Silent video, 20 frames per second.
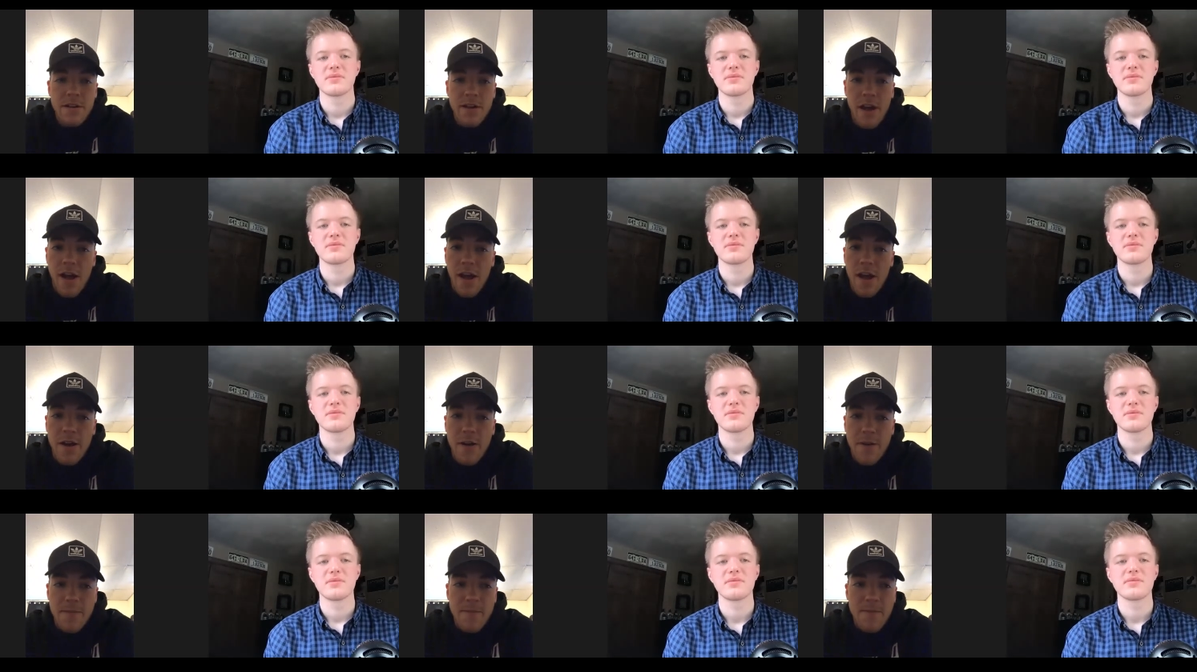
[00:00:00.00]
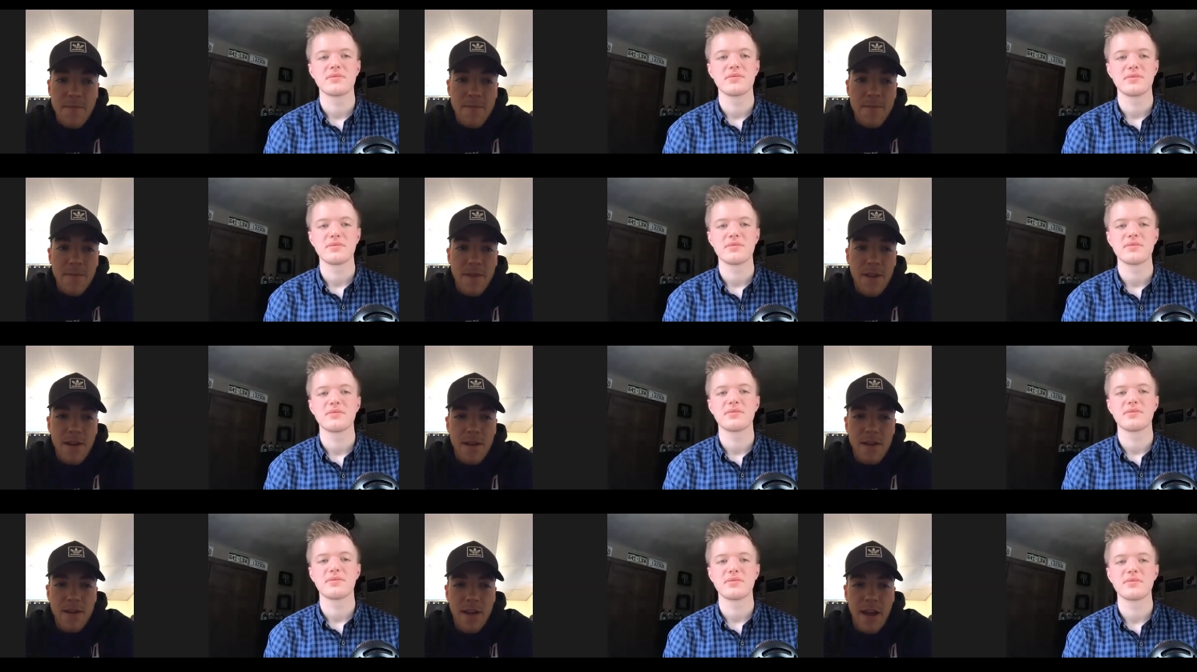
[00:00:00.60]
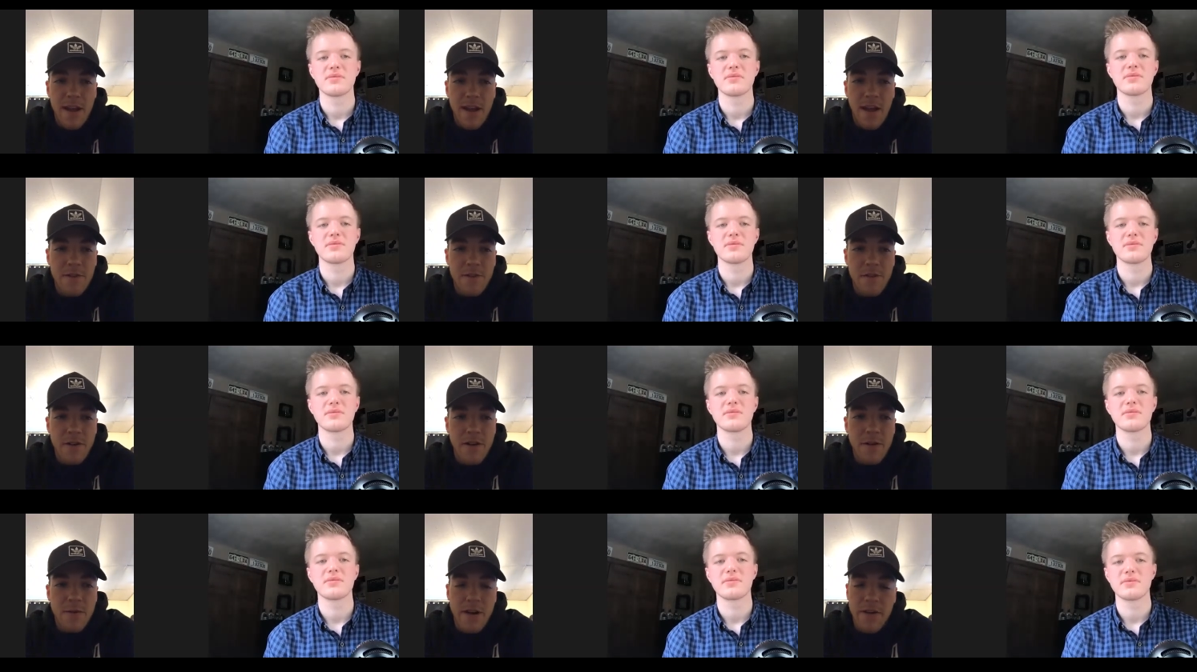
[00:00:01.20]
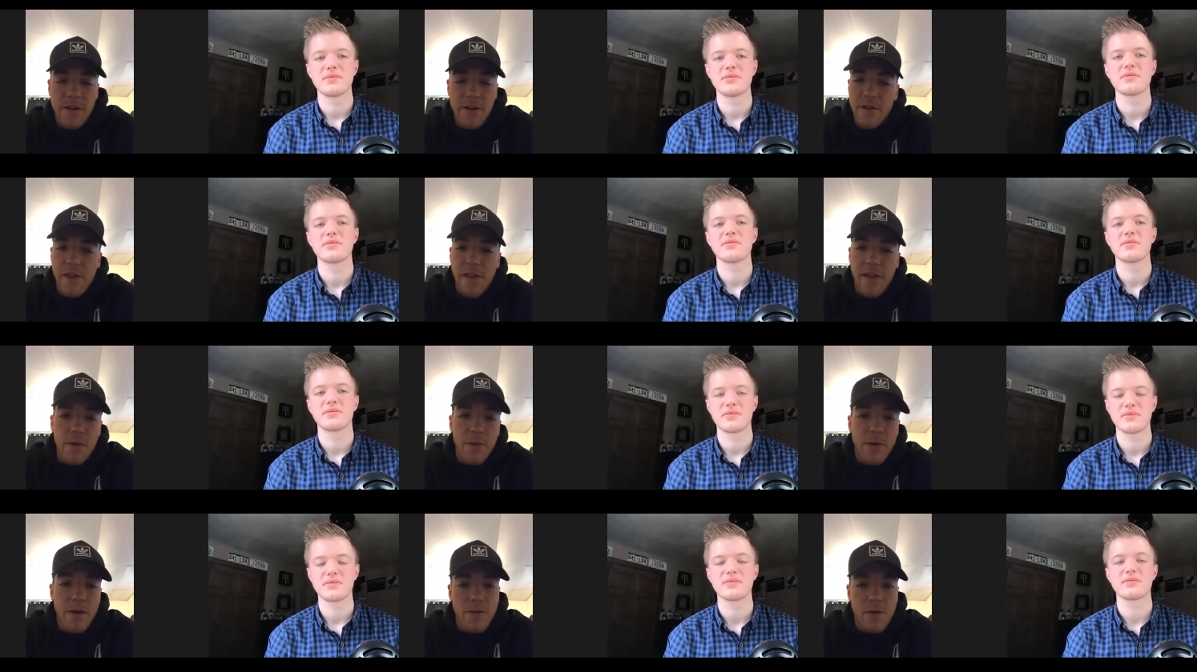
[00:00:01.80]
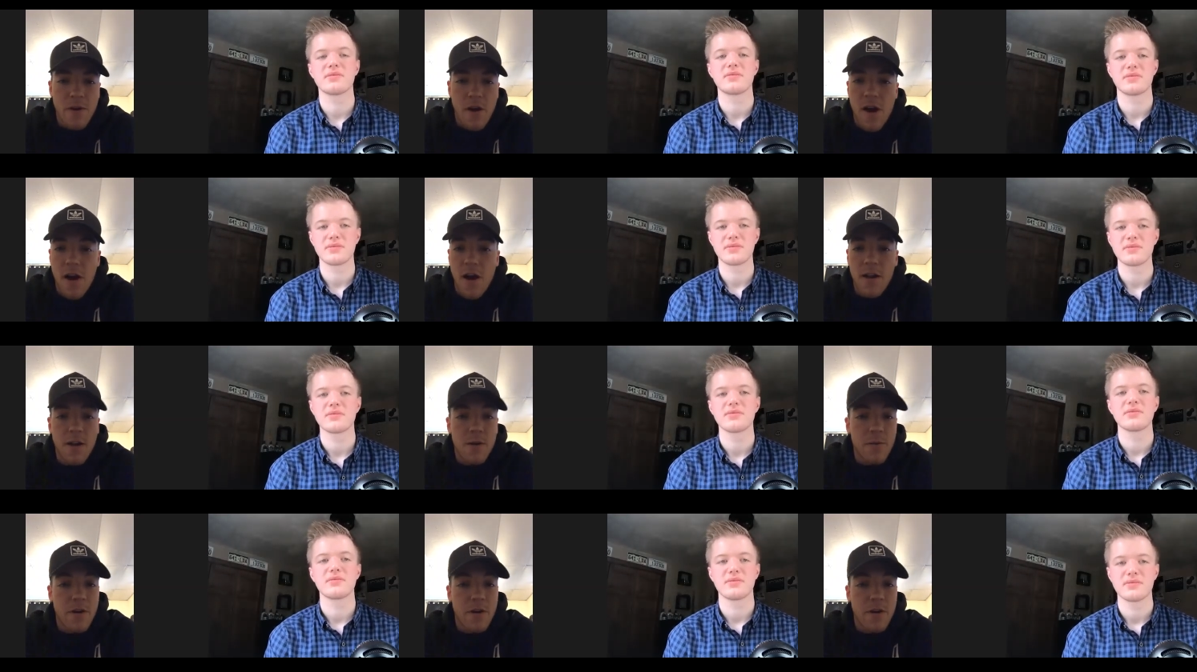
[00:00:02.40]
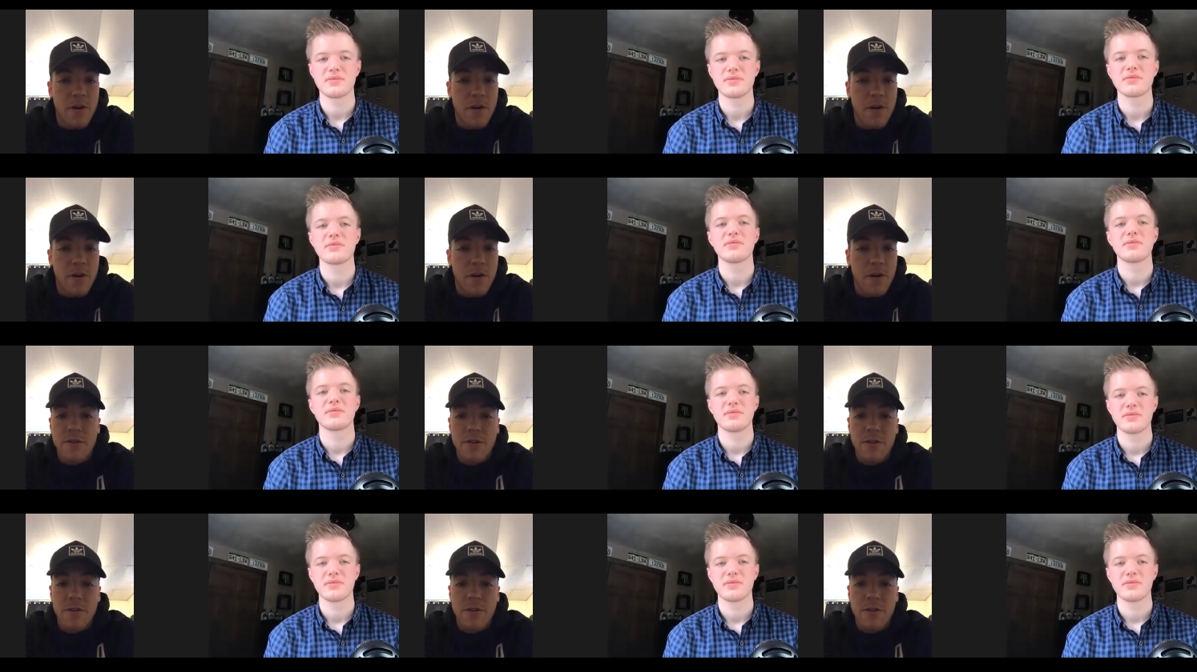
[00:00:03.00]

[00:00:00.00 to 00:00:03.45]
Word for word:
Speaker 1: um, and every when everything went wrong and when everything was